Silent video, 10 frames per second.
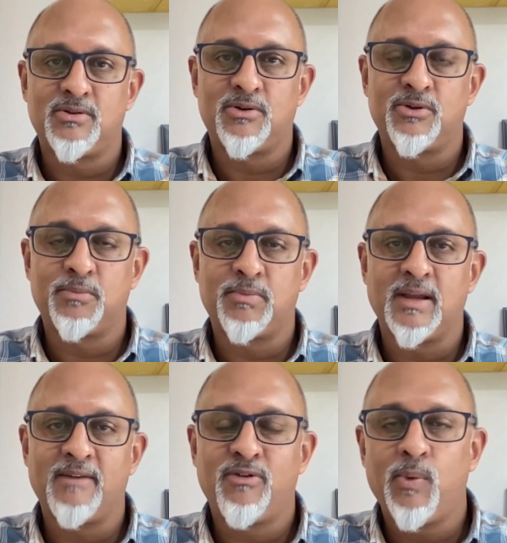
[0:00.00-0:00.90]
role to play.
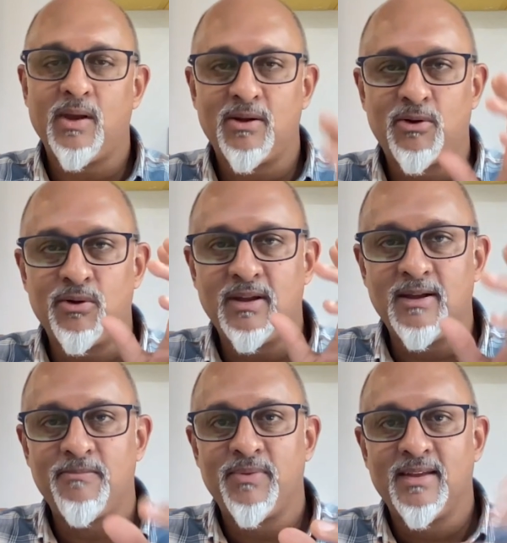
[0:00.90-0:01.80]
If we can
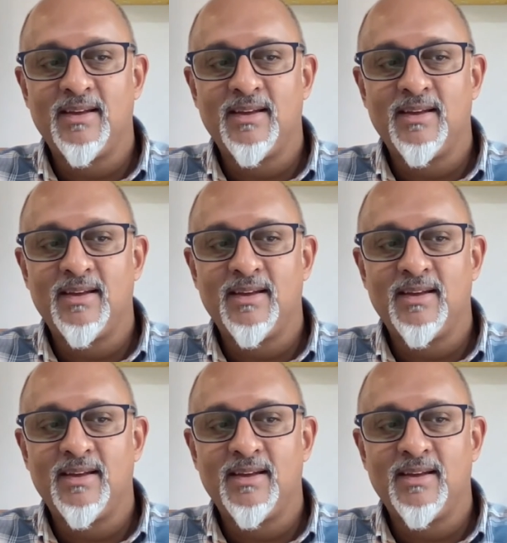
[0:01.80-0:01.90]
only